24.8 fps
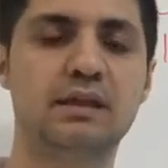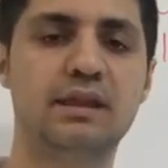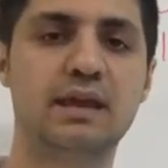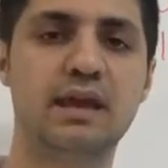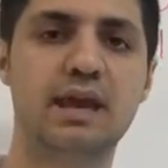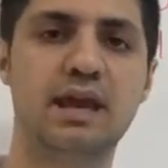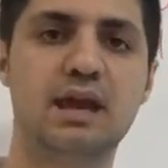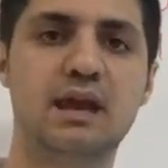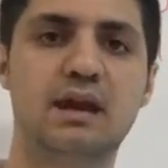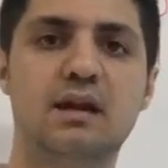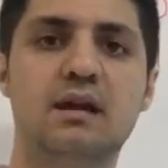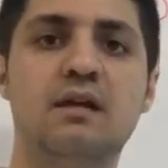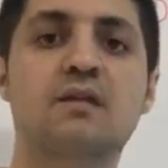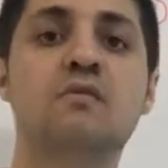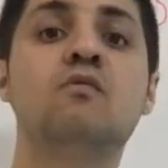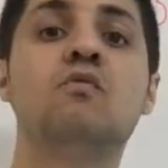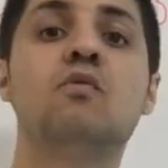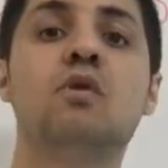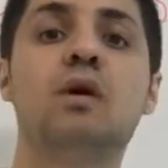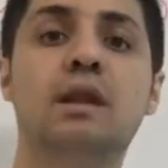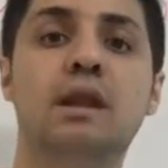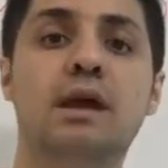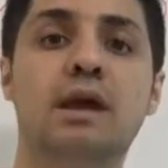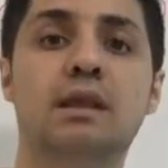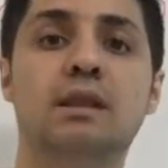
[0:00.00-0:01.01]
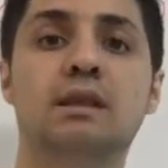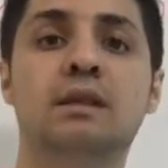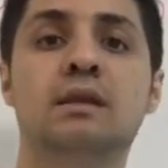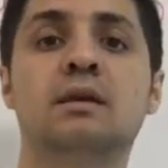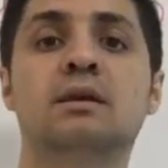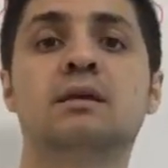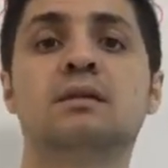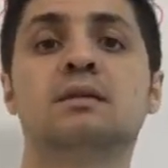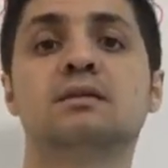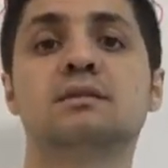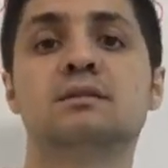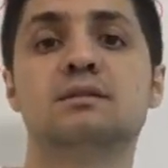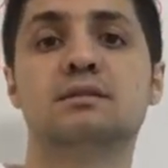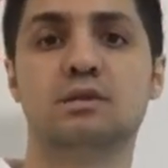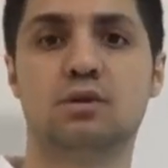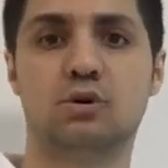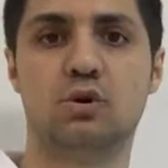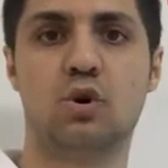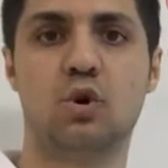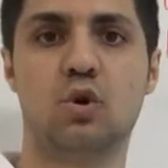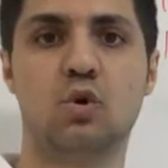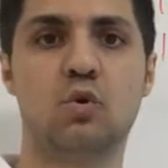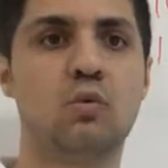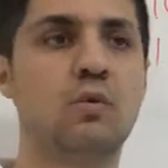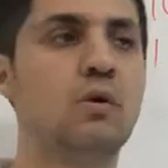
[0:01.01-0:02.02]
They are 1 and
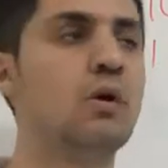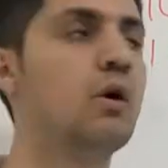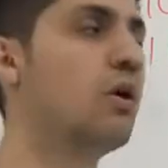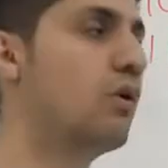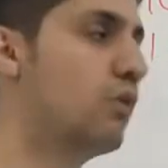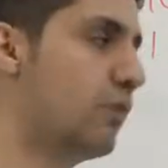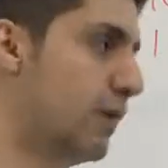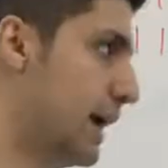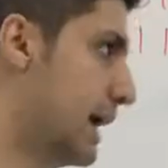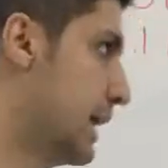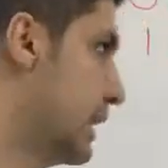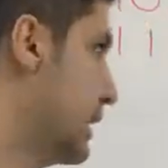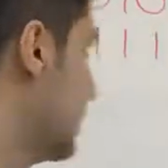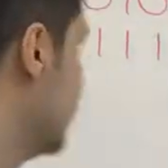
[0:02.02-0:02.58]
0. All right.